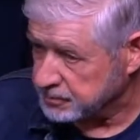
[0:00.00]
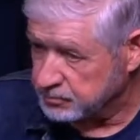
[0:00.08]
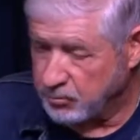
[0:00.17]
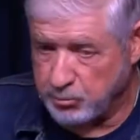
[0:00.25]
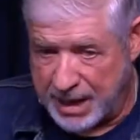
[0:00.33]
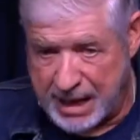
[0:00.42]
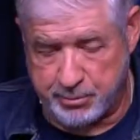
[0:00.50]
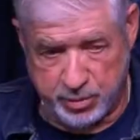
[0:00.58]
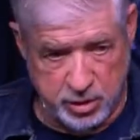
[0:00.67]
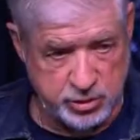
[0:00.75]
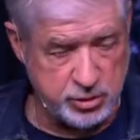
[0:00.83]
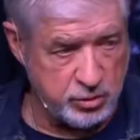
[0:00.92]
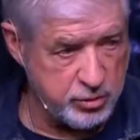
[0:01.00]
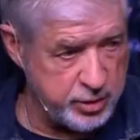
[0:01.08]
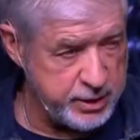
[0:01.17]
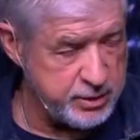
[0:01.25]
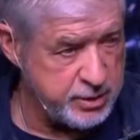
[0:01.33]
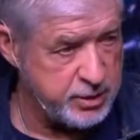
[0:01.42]
My personal
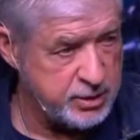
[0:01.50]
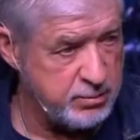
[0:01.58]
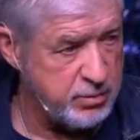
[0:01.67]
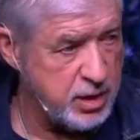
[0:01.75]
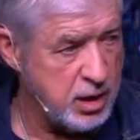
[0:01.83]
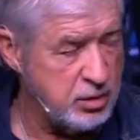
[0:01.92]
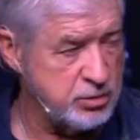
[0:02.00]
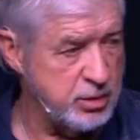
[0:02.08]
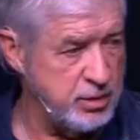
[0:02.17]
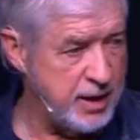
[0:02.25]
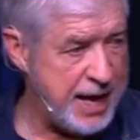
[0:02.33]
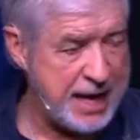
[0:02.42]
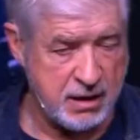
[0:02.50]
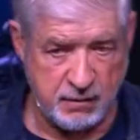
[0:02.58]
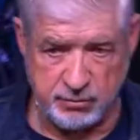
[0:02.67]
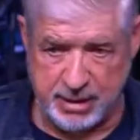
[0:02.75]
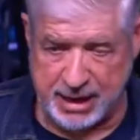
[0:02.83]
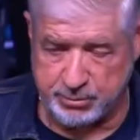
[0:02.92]
criticism, because of the lack of
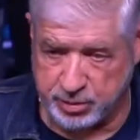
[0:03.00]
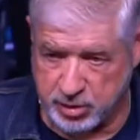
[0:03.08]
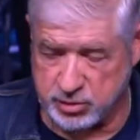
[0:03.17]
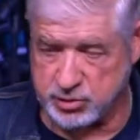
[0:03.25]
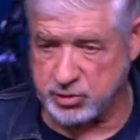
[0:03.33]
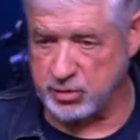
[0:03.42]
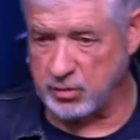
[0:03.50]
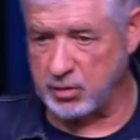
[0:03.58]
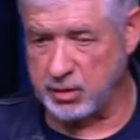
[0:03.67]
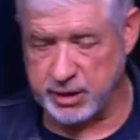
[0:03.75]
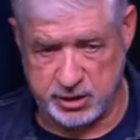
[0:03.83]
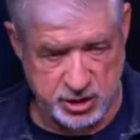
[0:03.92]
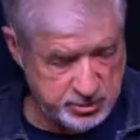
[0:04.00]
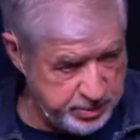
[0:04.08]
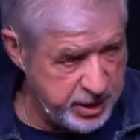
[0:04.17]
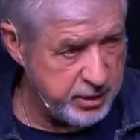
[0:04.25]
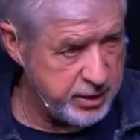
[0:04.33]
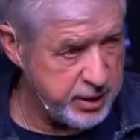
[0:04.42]
my personal
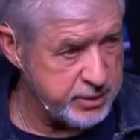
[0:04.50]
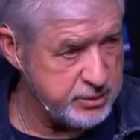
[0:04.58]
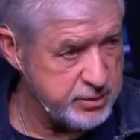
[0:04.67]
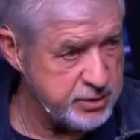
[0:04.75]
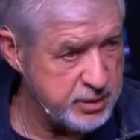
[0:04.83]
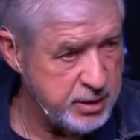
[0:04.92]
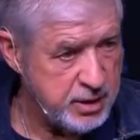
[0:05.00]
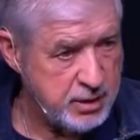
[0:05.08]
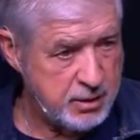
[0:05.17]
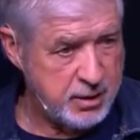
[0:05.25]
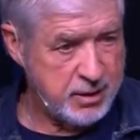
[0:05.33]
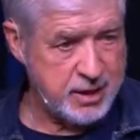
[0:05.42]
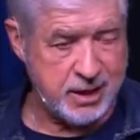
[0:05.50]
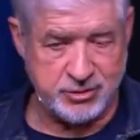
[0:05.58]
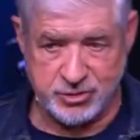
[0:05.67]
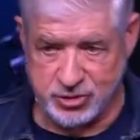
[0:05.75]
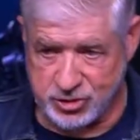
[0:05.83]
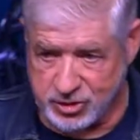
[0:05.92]
experience, can
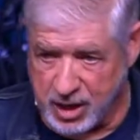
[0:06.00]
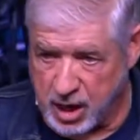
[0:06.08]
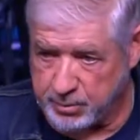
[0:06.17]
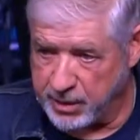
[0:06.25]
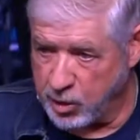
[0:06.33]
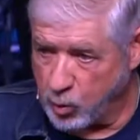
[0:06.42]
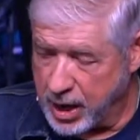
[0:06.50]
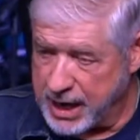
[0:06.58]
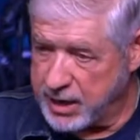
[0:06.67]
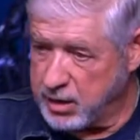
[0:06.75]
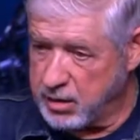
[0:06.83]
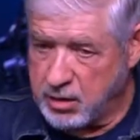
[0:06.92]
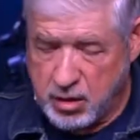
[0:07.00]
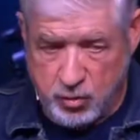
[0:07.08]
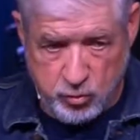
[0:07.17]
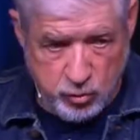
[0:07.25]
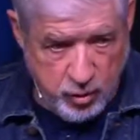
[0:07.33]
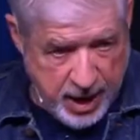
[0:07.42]
stop a wider
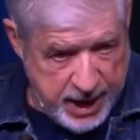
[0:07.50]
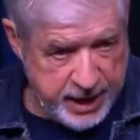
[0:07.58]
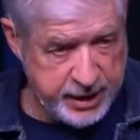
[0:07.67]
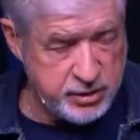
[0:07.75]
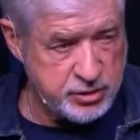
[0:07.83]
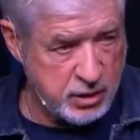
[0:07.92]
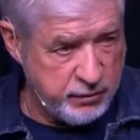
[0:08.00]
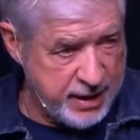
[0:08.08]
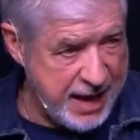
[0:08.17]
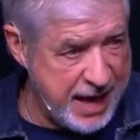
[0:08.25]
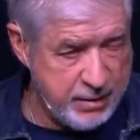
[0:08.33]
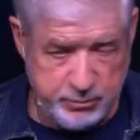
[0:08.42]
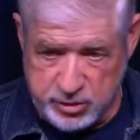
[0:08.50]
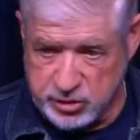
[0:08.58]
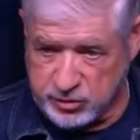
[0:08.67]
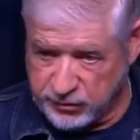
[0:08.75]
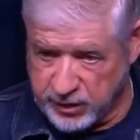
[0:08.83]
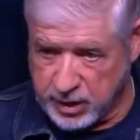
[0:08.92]
range of an
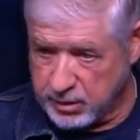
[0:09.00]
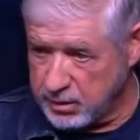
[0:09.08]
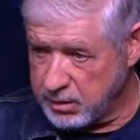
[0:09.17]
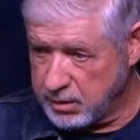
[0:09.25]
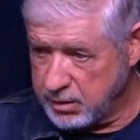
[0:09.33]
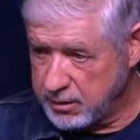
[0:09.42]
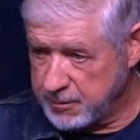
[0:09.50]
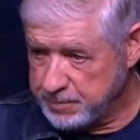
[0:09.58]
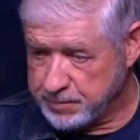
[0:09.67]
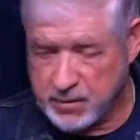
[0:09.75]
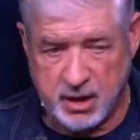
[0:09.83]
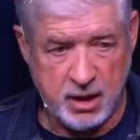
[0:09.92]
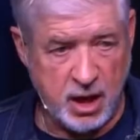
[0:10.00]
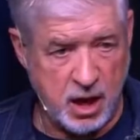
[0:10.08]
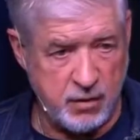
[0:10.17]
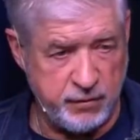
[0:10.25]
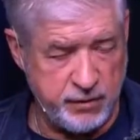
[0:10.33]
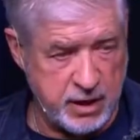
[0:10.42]
atmosphere
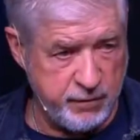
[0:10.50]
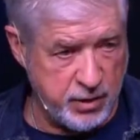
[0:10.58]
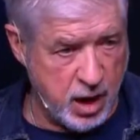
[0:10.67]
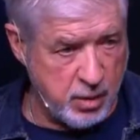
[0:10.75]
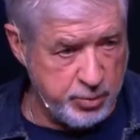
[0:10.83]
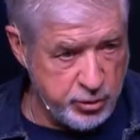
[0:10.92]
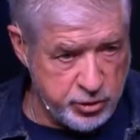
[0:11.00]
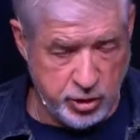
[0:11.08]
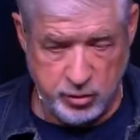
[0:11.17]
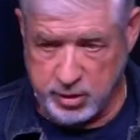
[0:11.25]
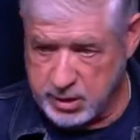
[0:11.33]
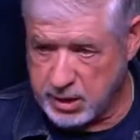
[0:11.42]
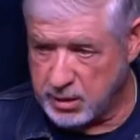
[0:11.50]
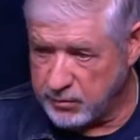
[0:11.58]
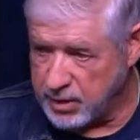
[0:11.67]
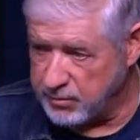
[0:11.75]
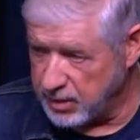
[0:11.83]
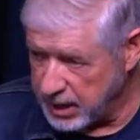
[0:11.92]
of given opportunity of
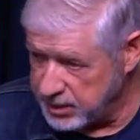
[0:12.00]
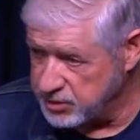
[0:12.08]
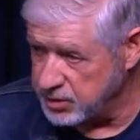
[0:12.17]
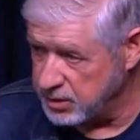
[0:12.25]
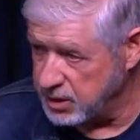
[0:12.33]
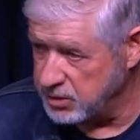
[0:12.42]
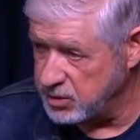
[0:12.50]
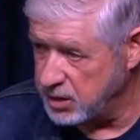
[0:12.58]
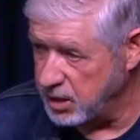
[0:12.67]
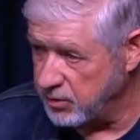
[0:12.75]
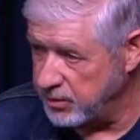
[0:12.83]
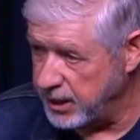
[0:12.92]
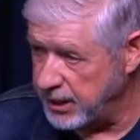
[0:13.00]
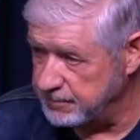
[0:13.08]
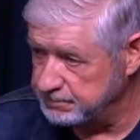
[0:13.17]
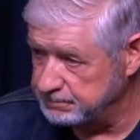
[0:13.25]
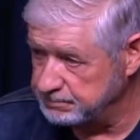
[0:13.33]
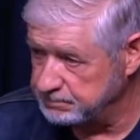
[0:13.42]
revelation. Did you know that?
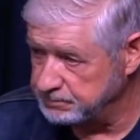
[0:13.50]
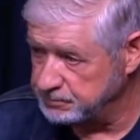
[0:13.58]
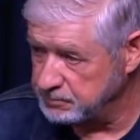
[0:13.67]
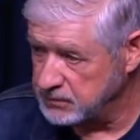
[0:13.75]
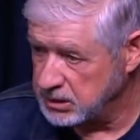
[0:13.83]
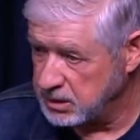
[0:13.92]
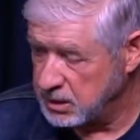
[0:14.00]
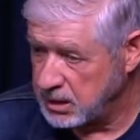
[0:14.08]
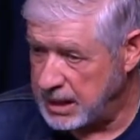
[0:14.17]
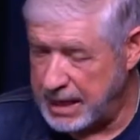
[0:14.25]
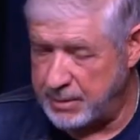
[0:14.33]
How